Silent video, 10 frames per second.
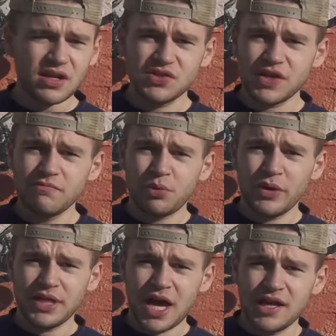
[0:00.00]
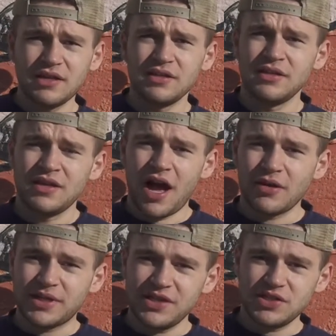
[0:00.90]
7.9.
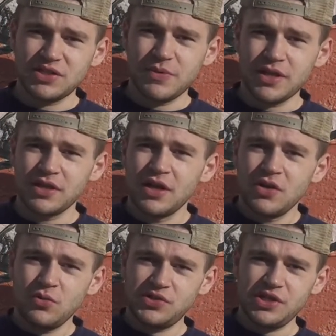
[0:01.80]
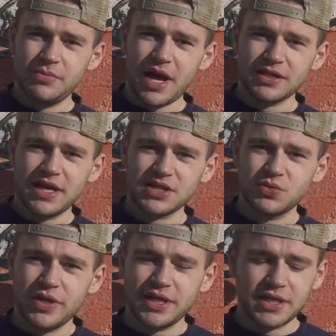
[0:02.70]
I'm Casey Smith. We'll see you back
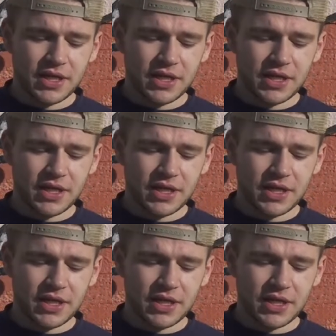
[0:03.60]
next week.